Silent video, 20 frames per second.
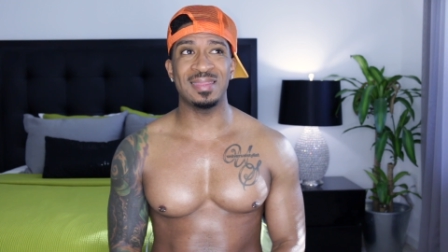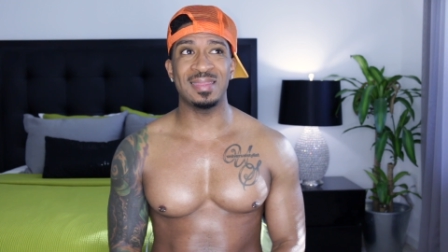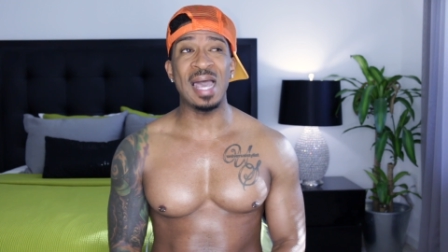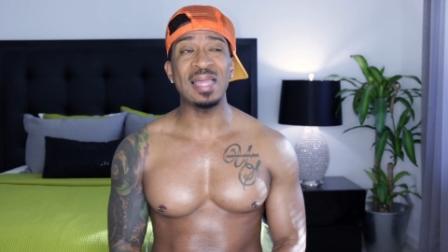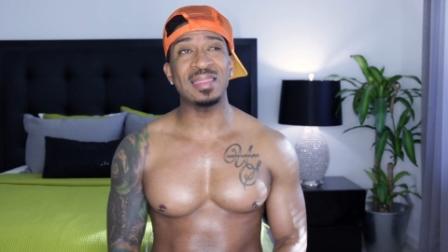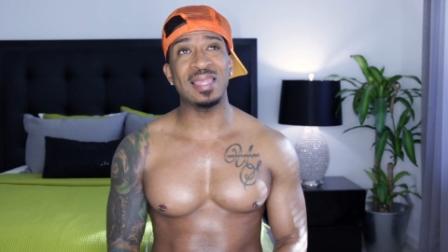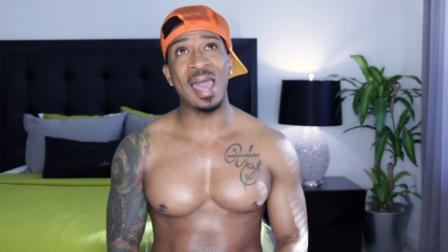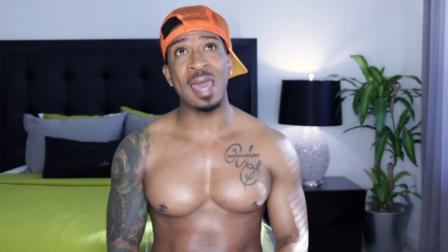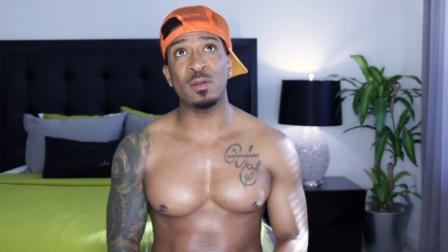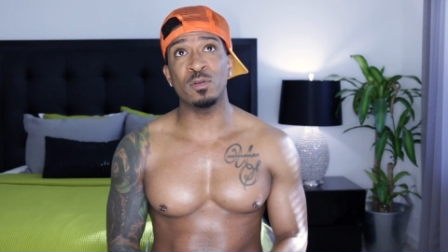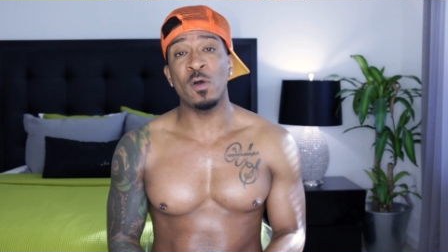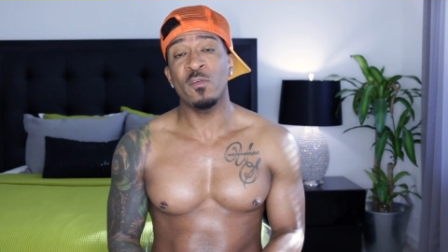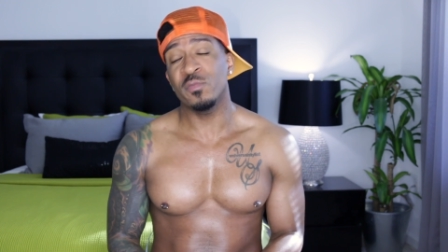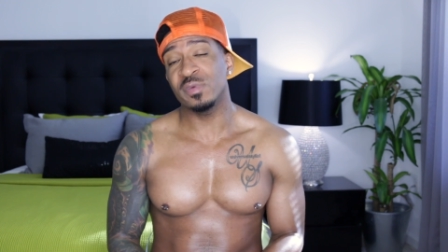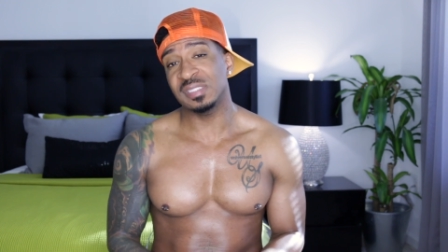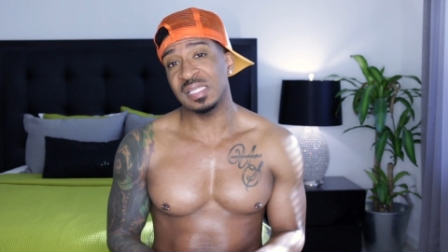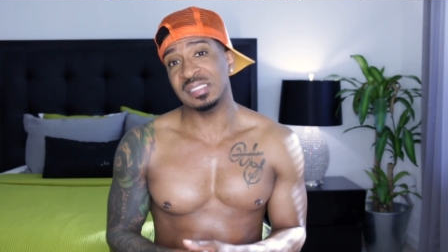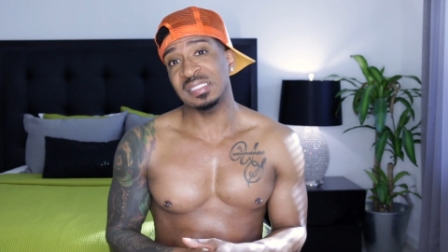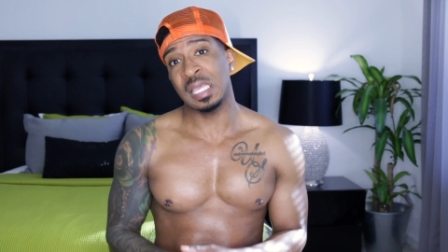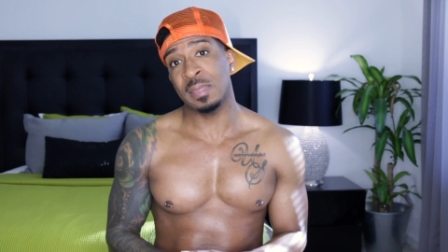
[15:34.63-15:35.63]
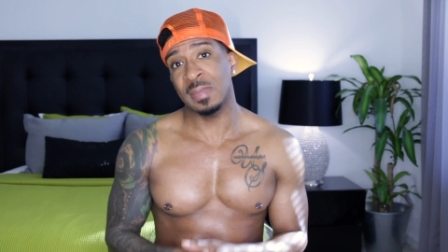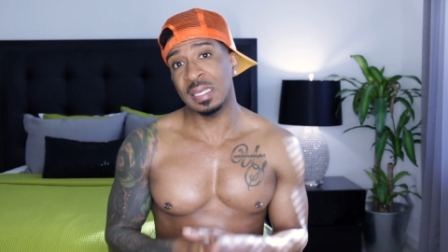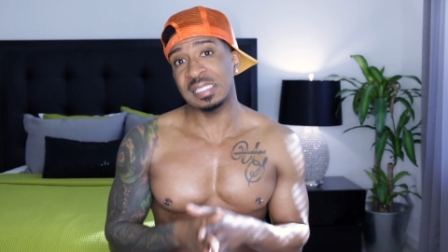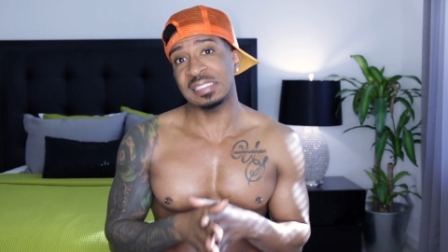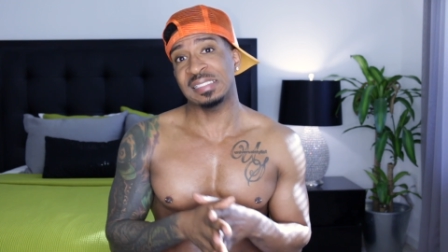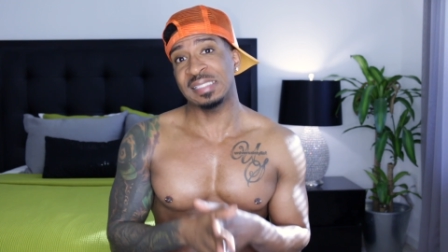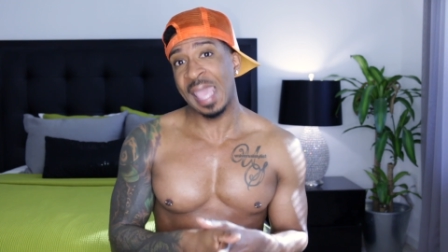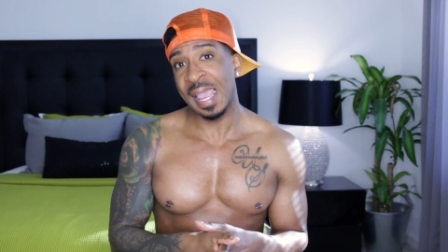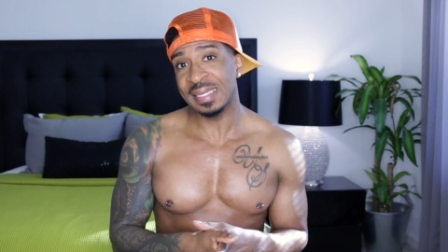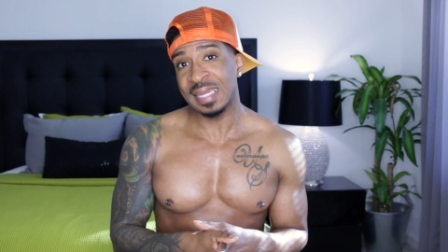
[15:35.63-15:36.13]
not I don't know if it was the same
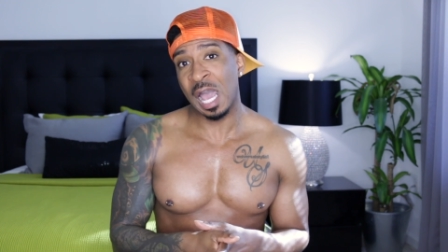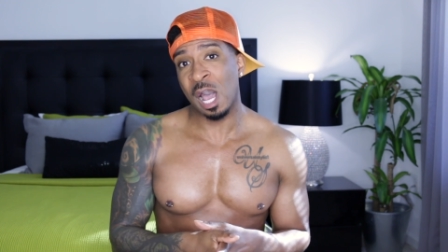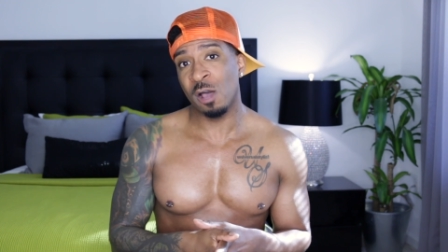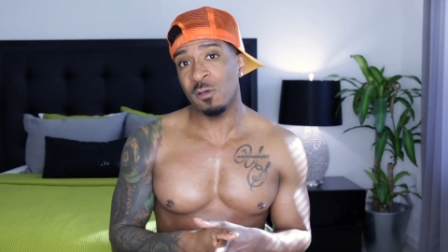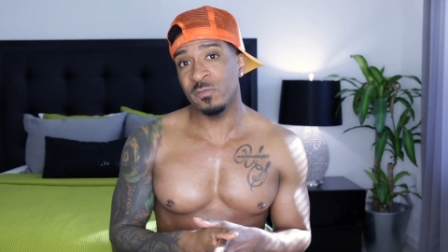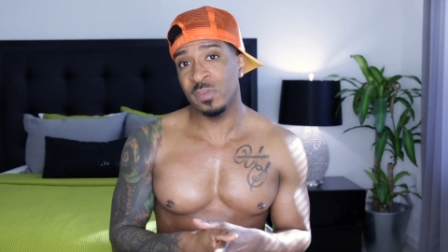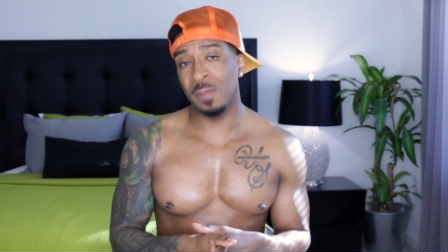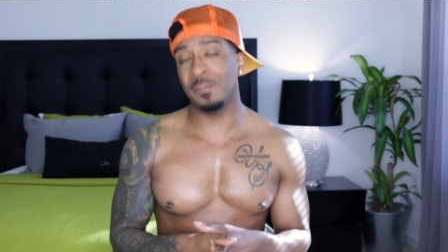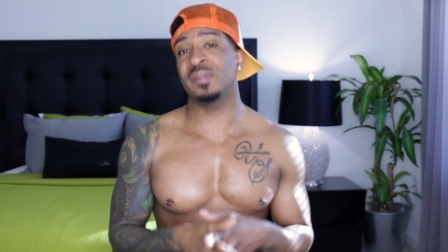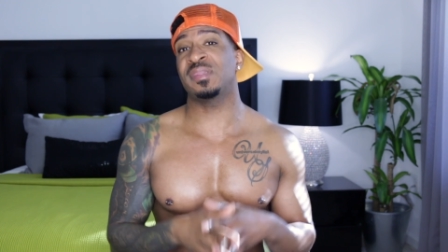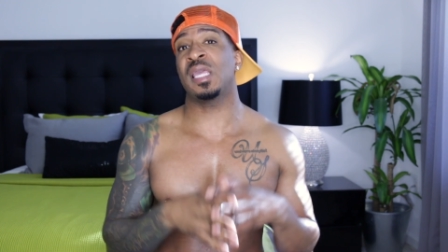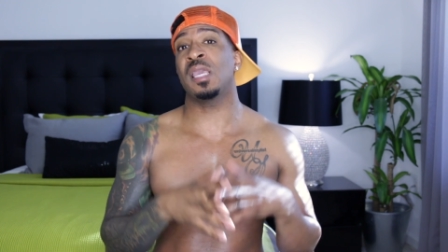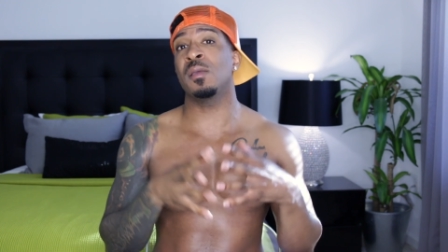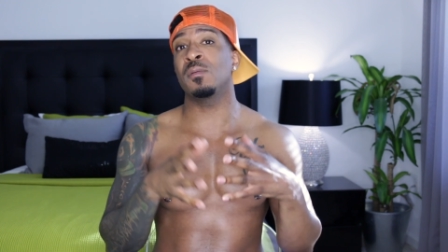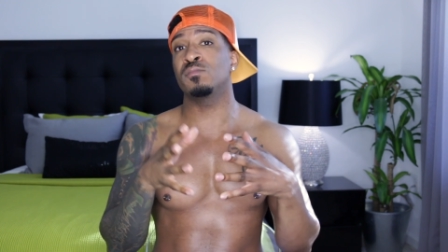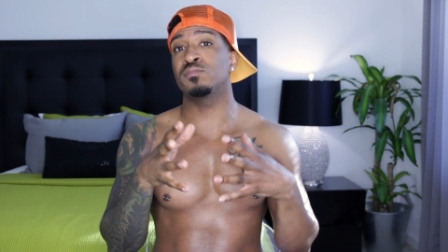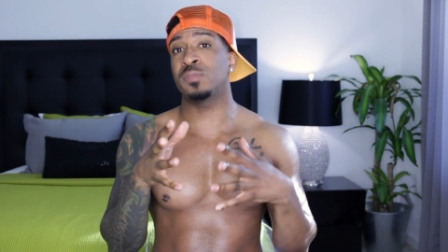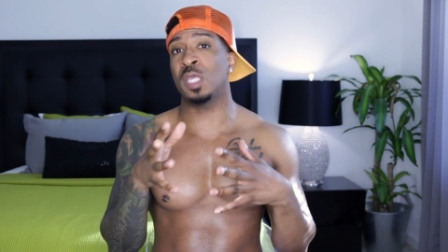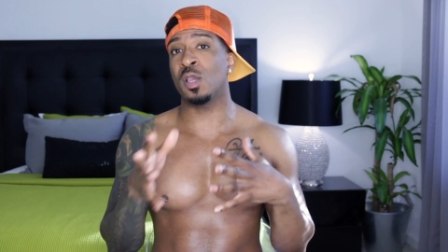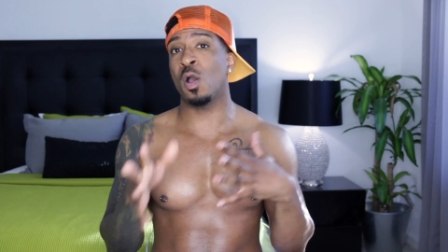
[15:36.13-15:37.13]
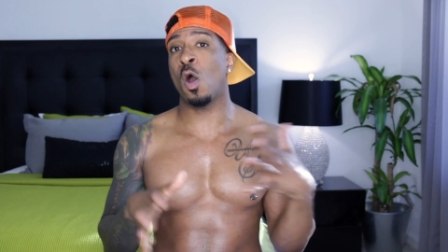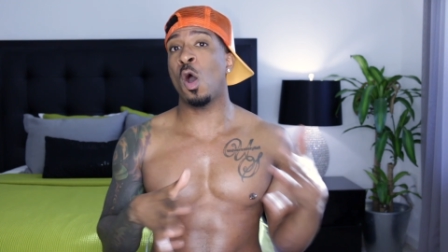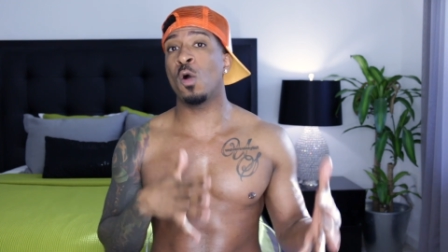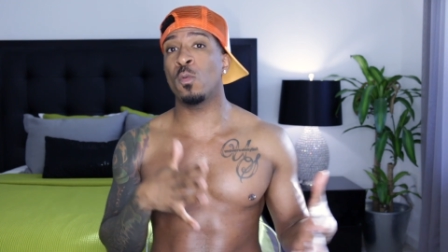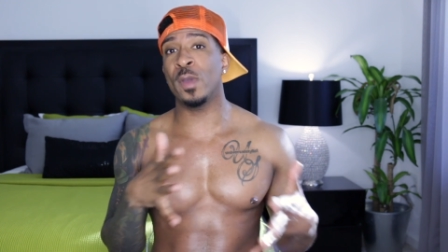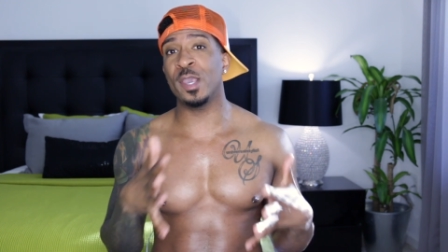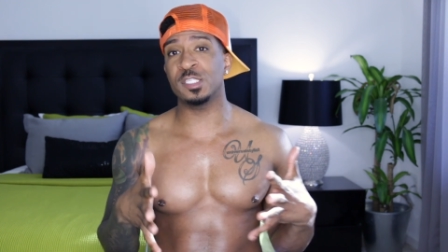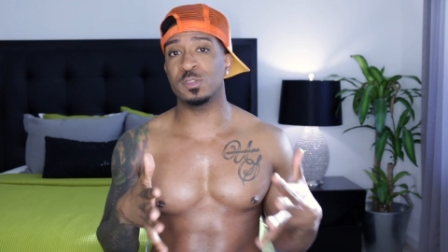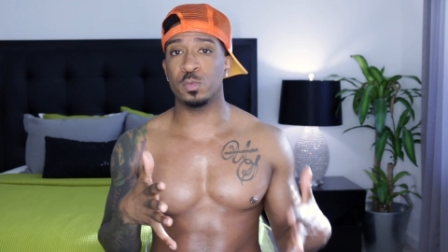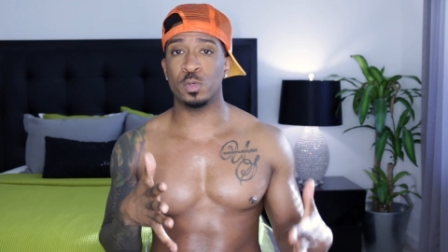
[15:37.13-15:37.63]
exact outfit, but they they
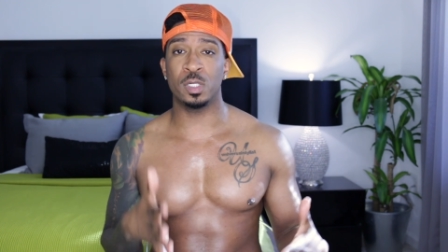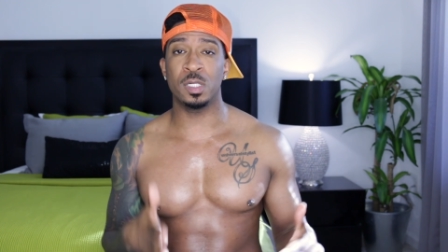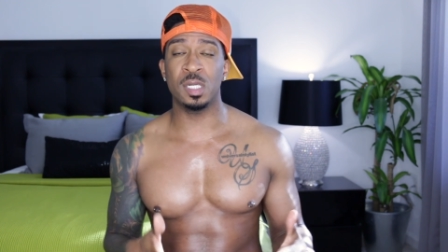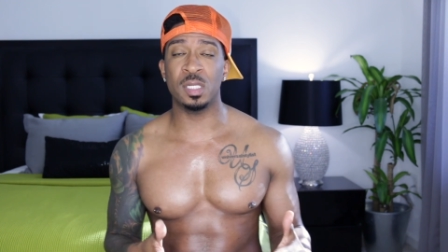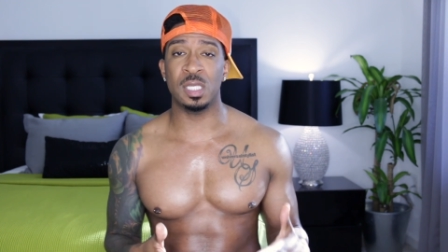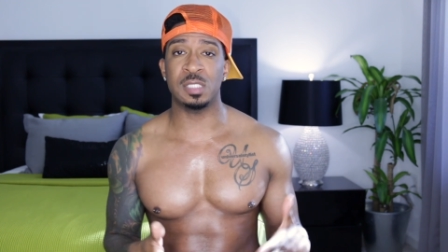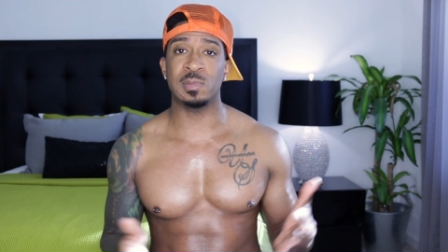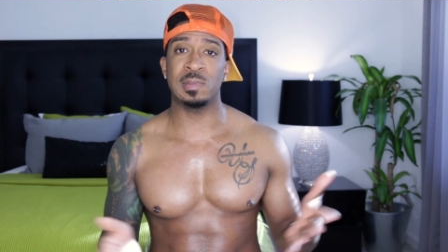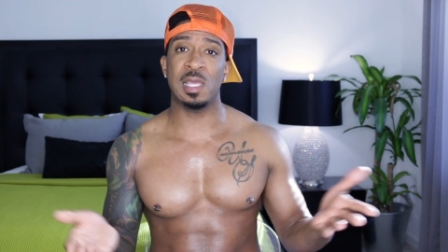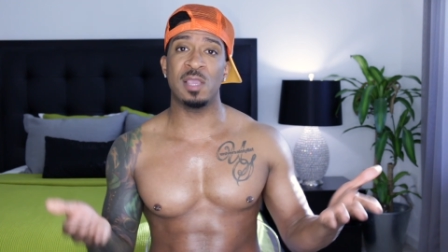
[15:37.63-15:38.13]
always wore hoodies.